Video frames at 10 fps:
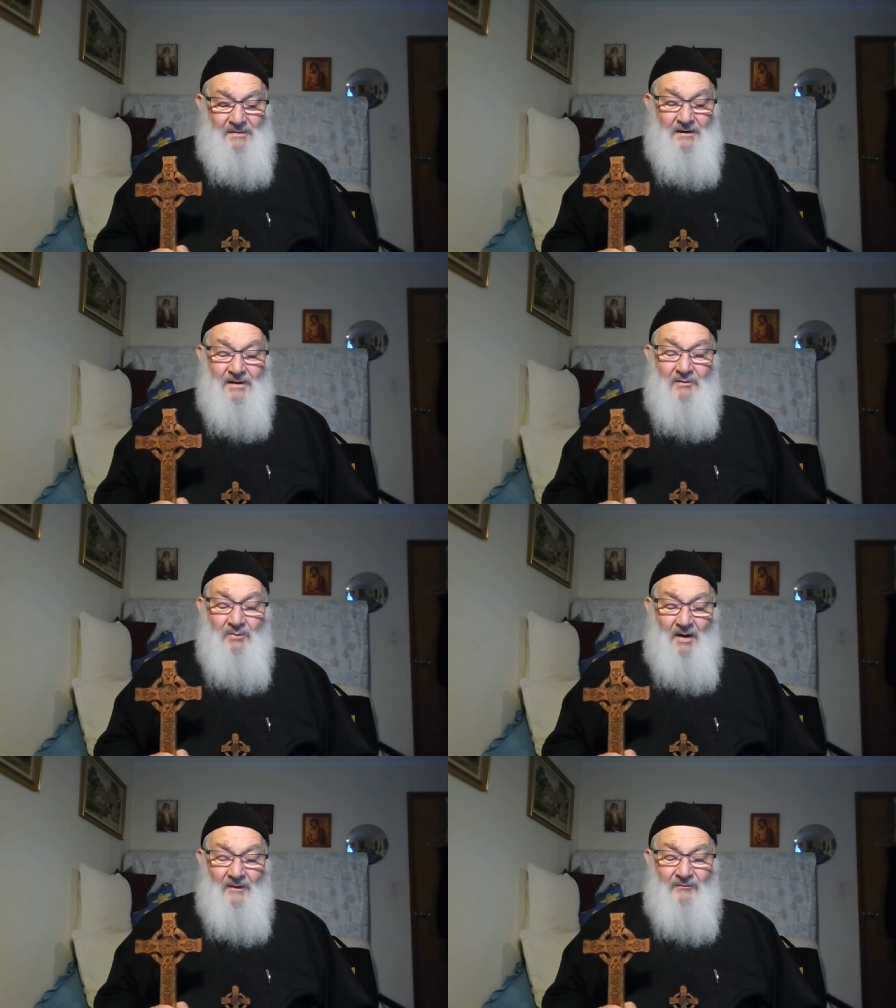that he
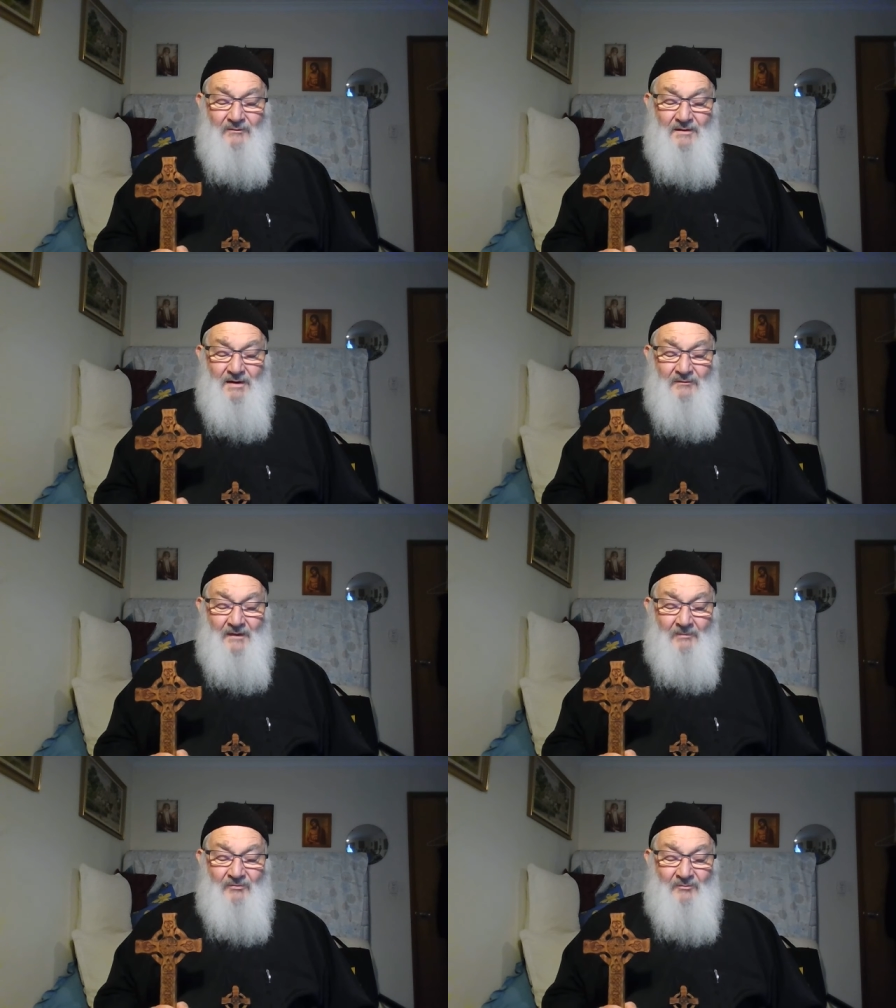writes in
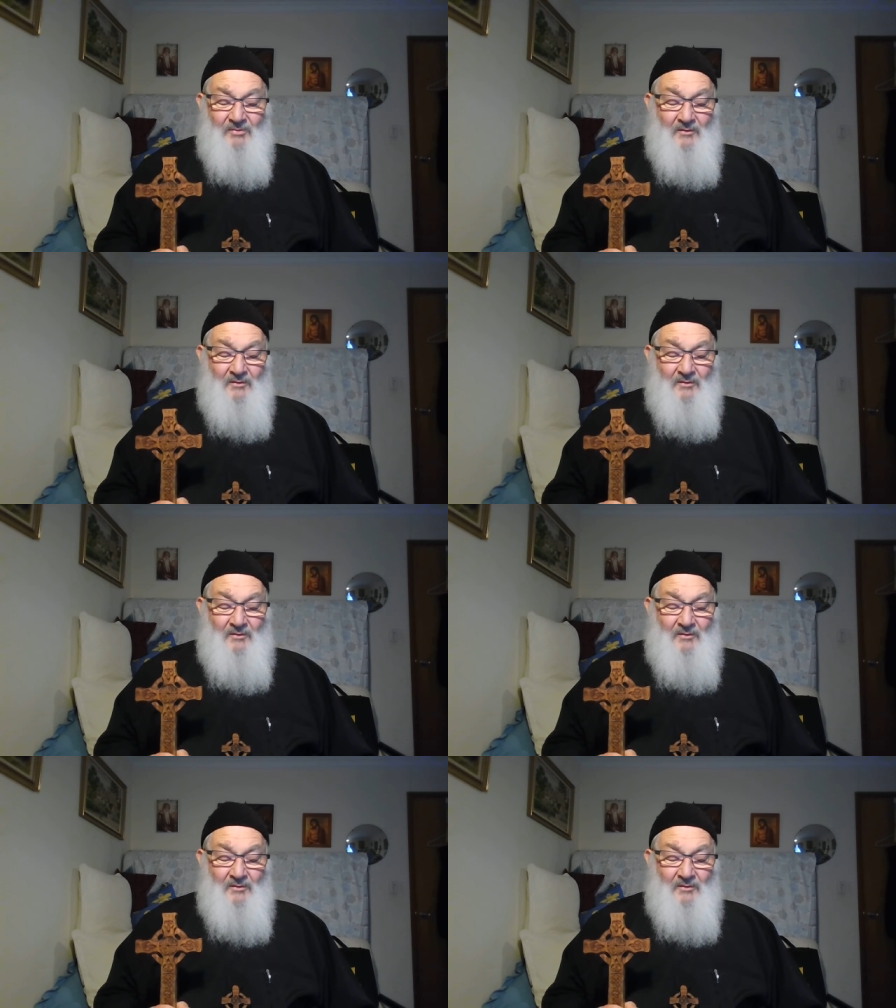his absence